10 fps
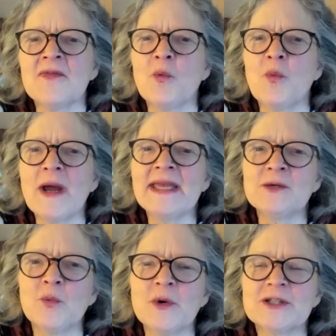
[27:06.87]
the way
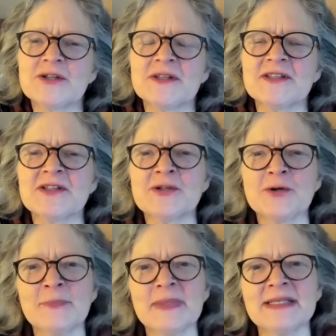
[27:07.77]
in which the
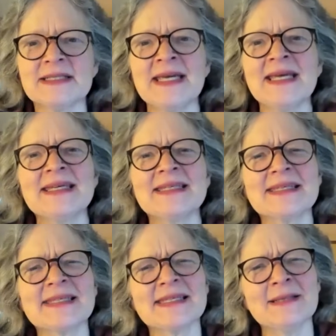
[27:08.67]
serpent is
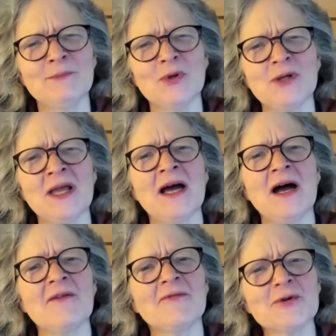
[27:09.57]
a symbol
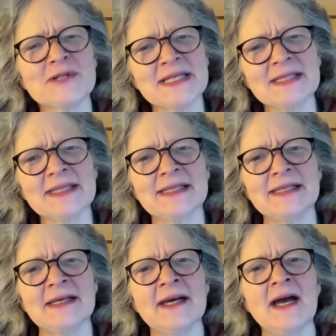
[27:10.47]
of fertility,